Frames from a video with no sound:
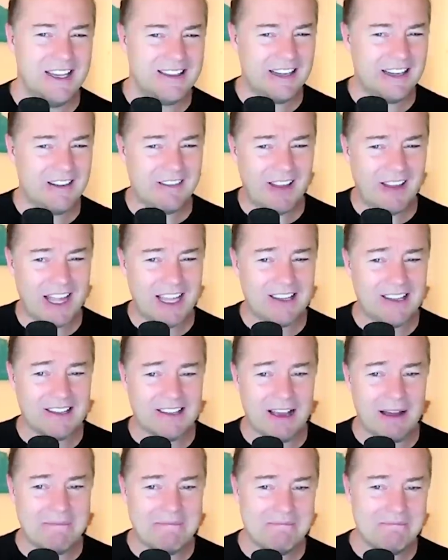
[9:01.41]
there like
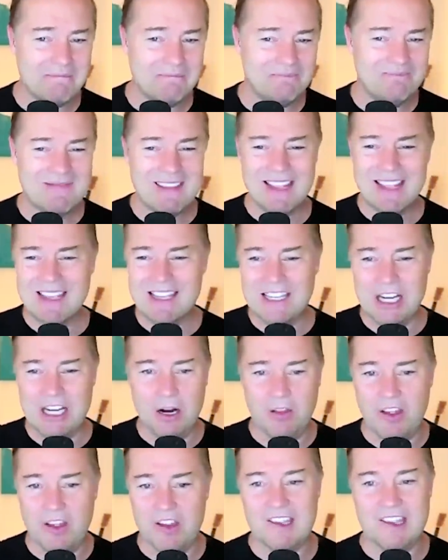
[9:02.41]
some, you know,
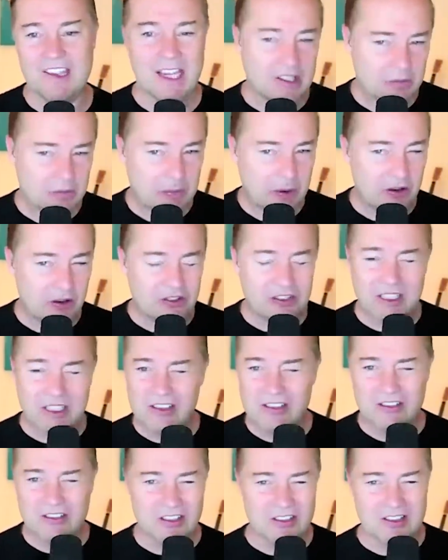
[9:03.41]
the sixth person
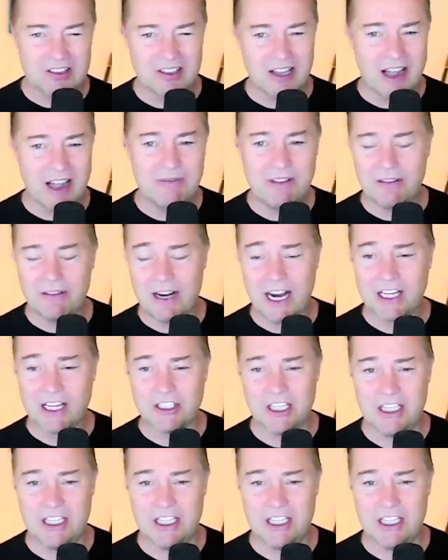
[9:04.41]
is just, I've never actually